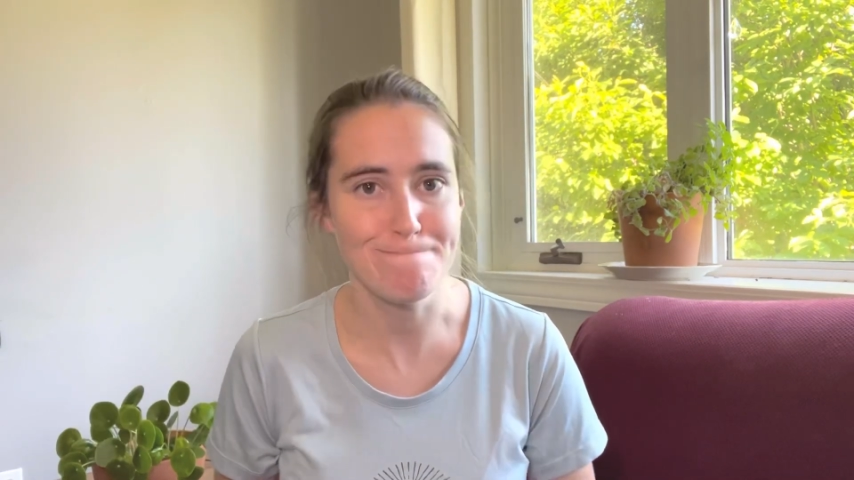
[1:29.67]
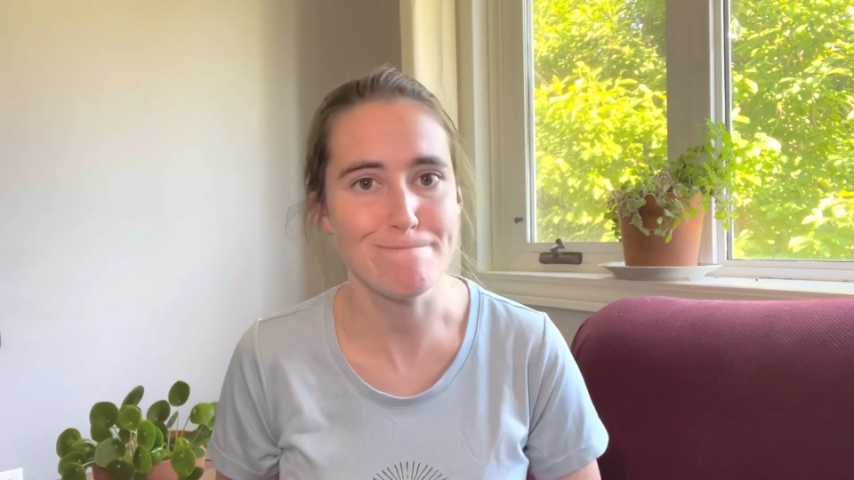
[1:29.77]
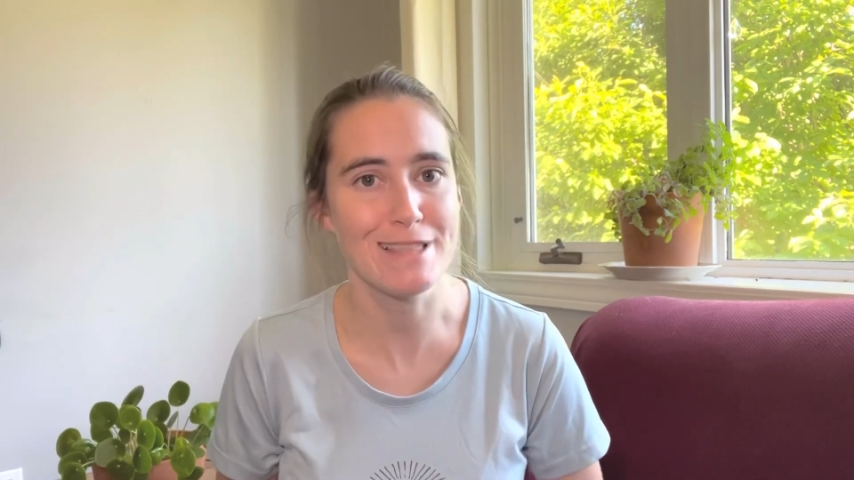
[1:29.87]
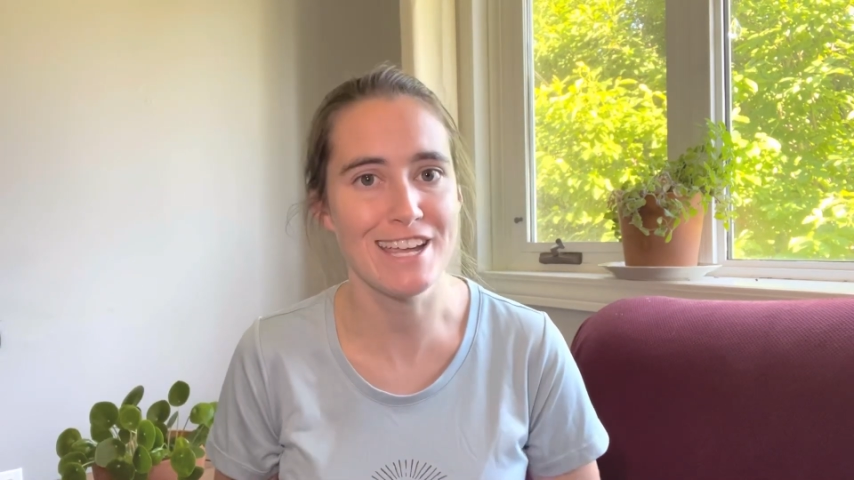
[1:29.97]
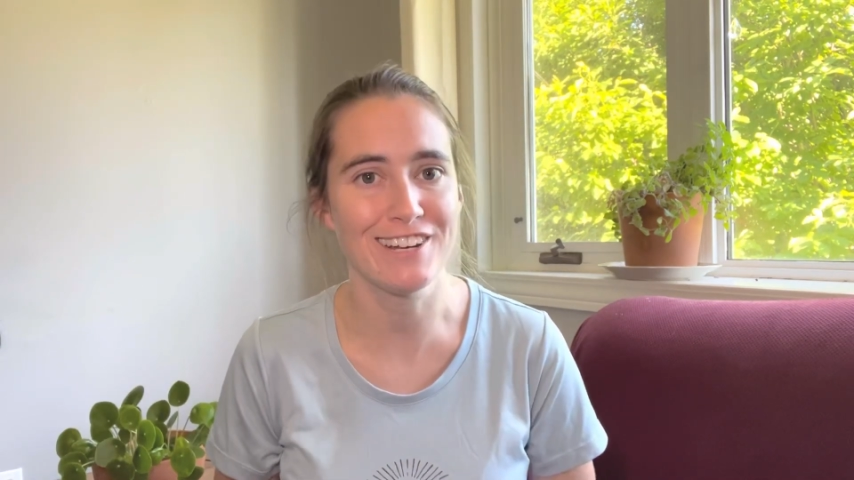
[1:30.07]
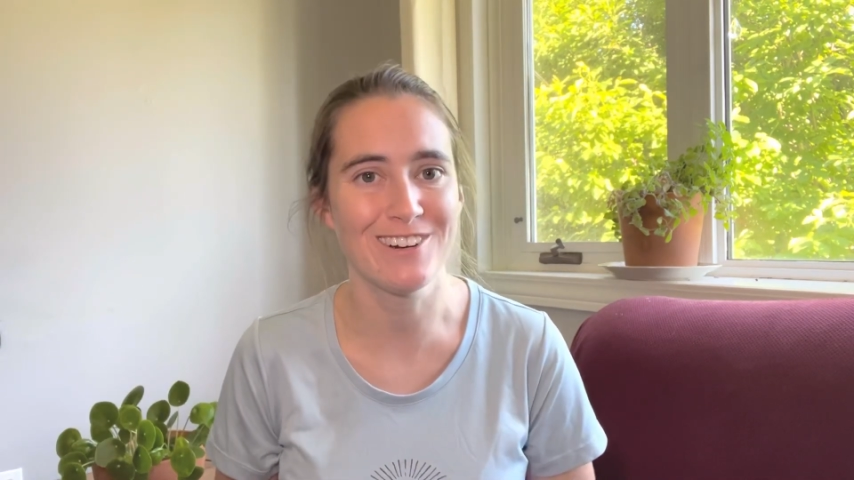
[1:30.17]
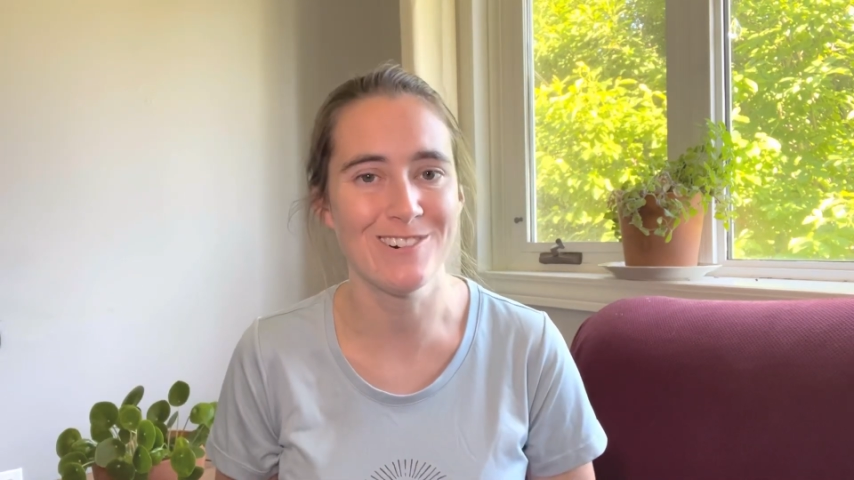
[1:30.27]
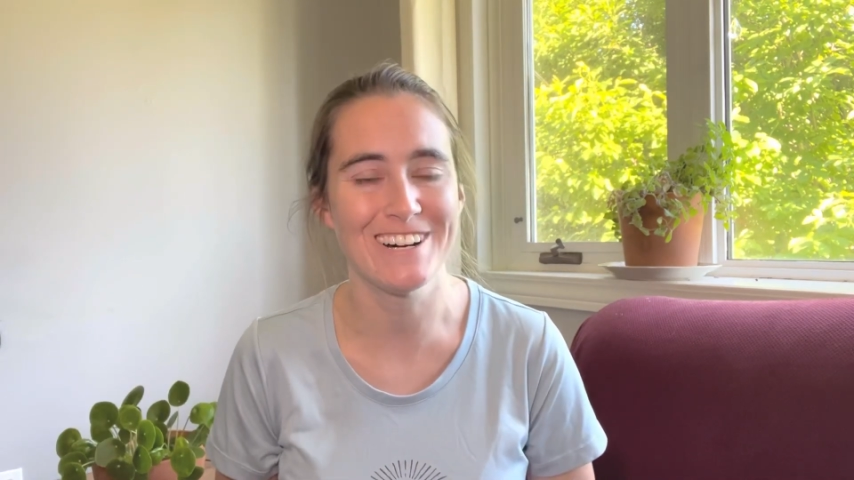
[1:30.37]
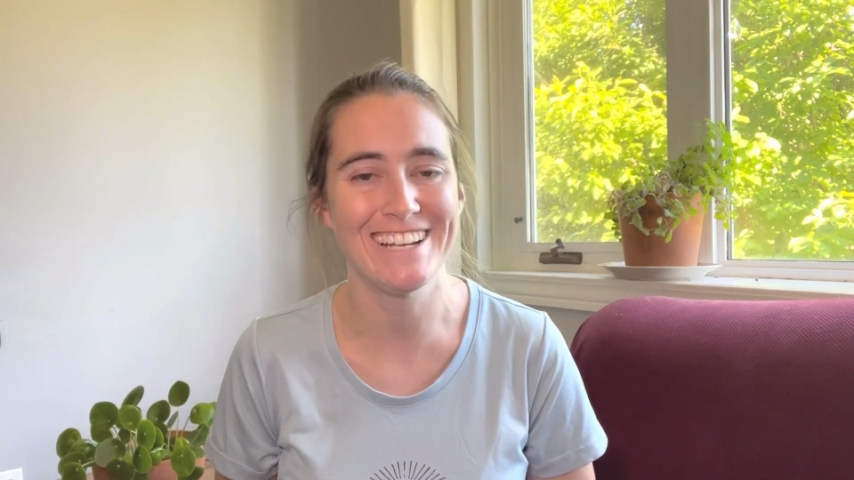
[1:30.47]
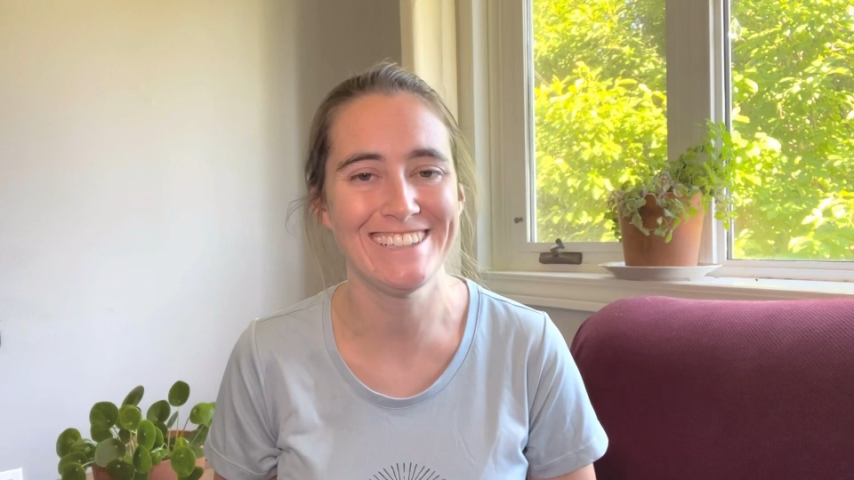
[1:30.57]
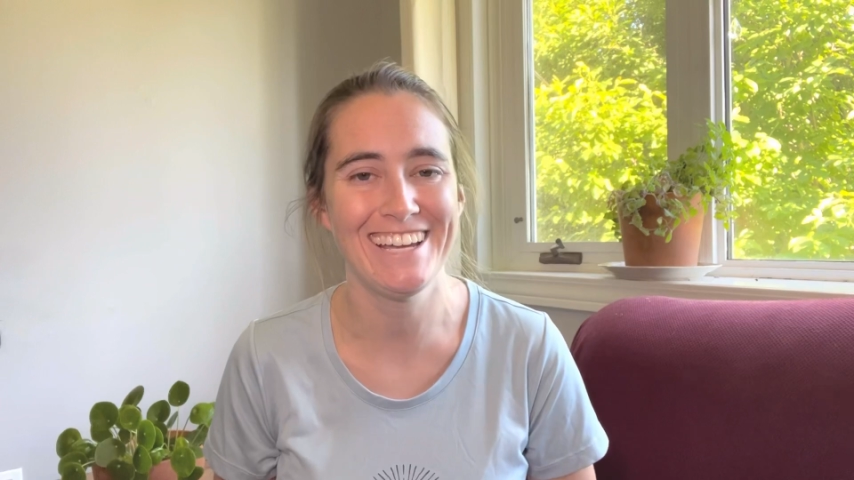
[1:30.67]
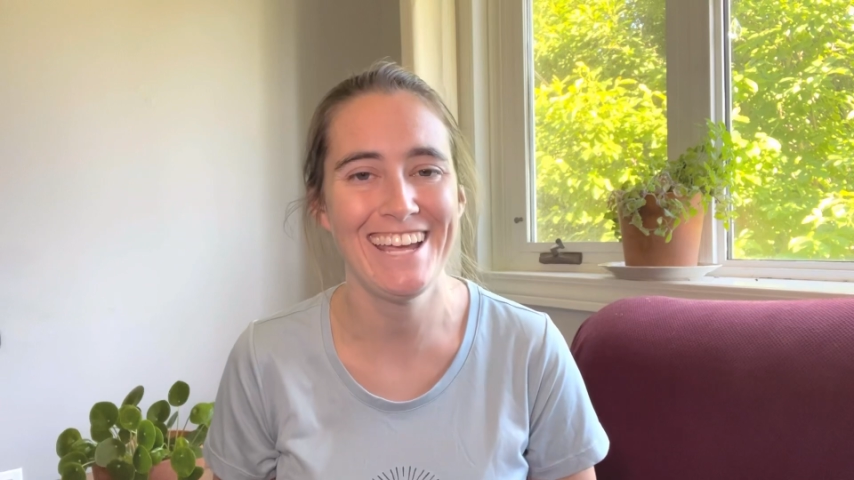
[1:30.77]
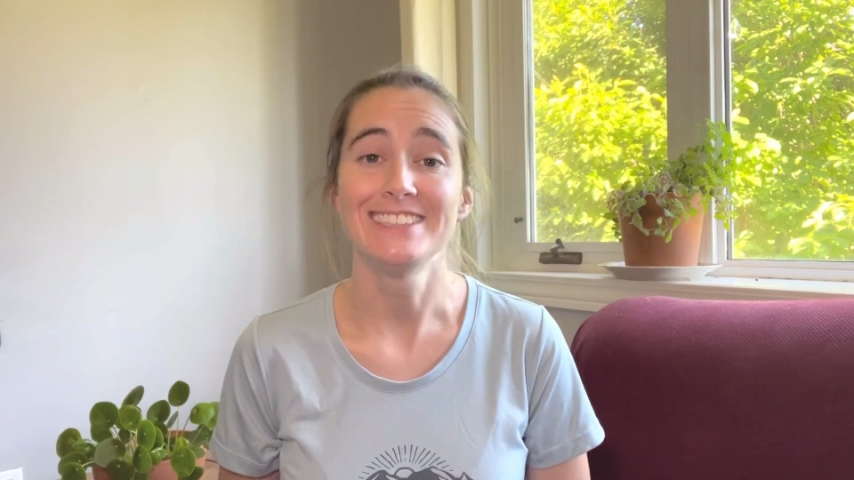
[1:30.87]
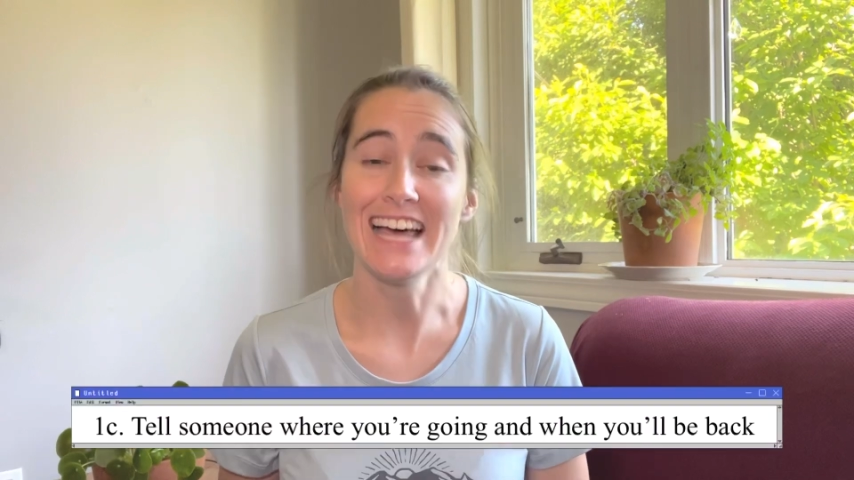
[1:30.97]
plan accordingly.